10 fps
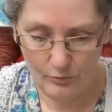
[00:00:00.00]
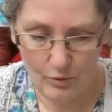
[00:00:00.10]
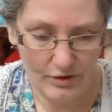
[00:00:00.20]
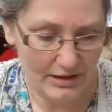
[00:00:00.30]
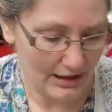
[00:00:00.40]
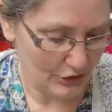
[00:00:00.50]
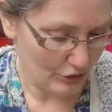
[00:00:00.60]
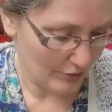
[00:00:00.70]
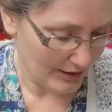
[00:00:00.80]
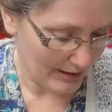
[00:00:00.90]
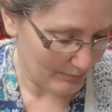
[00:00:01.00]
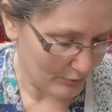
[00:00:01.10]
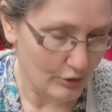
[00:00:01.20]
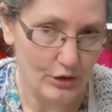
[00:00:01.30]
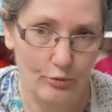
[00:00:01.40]
one stash yarn that I
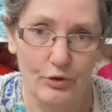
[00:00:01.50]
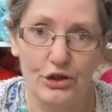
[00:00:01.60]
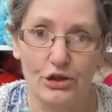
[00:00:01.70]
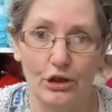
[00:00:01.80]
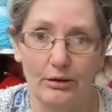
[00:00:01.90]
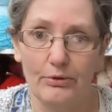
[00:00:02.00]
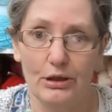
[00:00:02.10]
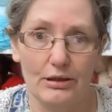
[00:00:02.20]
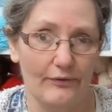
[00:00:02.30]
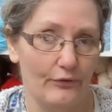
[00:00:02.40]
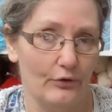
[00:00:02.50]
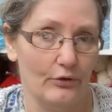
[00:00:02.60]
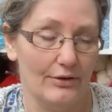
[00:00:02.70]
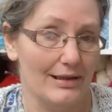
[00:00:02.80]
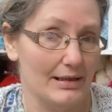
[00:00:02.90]
bought, which is not going to be used
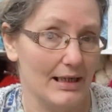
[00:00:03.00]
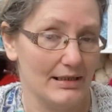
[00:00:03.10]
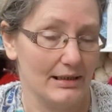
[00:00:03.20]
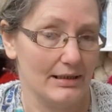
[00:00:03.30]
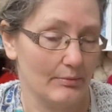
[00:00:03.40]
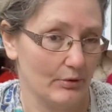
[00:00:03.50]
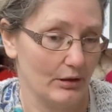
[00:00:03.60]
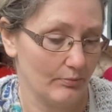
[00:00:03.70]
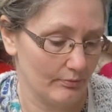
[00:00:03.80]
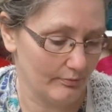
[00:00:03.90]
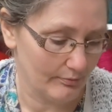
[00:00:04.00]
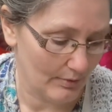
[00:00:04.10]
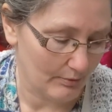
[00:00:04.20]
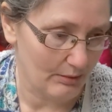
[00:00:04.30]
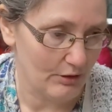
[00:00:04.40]
for the test knit. I'm going
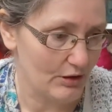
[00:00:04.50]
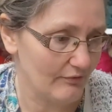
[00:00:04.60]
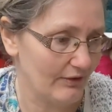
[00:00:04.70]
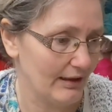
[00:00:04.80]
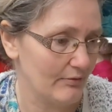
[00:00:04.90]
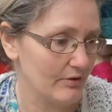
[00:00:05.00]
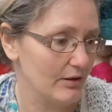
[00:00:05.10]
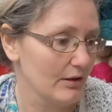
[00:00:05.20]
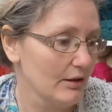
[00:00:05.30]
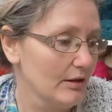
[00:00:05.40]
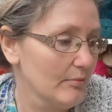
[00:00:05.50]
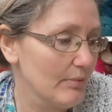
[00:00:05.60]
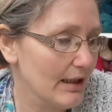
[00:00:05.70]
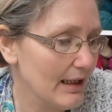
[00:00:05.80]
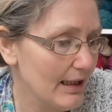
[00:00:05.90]
to use something else.
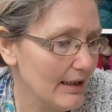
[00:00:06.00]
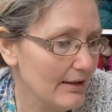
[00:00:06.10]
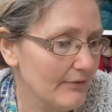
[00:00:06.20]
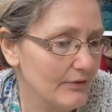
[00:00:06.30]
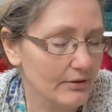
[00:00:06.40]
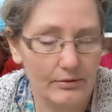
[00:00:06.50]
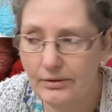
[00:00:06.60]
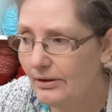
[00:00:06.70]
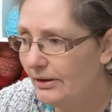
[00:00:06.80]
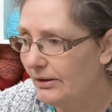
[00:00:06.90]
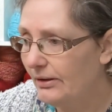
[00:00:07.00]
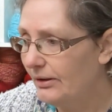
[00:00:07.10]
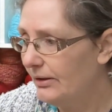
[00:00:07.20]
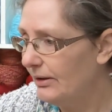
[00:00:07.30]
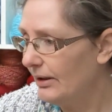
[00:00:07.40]
But I have
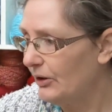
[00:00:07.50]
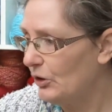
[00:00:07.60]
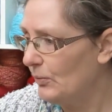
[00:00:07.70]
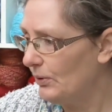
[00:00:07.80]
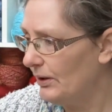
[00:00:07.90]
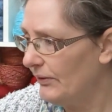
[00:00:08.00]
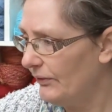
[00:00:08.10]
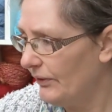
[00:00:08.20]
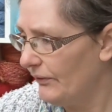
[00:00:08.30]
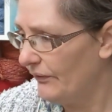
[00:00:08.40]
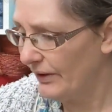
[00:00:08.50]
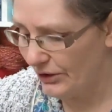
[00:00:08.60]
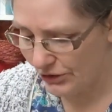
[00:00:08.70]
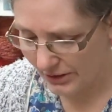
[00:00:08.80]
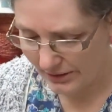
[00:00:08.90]
a couple of
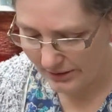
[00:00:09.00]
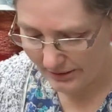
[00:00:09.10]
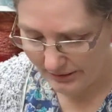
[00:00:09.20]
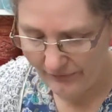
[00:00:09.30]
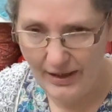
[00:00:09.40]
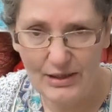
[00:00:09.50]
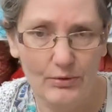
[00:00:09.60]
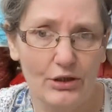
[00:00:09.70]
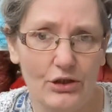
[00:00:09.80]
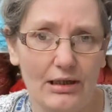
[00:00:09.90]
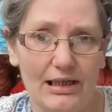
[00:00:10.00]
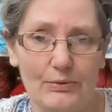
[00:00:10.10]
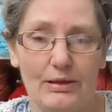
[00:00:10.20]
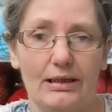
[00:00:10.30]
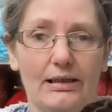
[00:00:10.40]
finishes. The first one I showed last
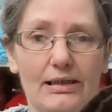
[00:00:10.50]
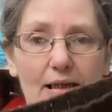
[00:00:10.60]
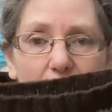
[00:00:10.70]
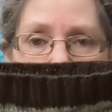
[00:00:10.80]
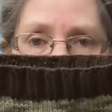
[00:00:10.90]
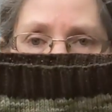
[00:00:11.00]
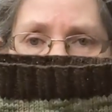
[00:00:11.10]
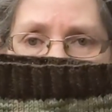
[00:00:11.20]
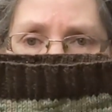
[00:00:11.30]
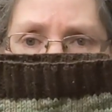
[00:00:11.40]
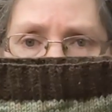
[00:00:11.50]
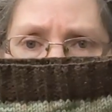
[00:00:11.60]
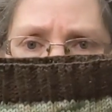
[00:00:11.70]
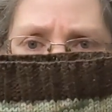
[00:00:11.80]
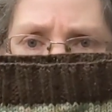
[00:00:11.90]
week is I finished
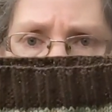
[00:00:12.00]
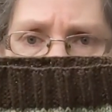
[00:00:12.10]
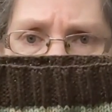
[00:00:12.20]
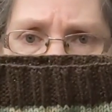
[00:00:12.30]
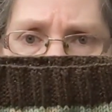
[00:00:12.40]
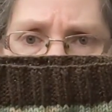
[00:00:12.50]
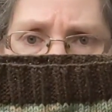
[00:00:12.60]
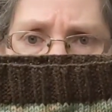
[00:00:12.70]
husband's cowl.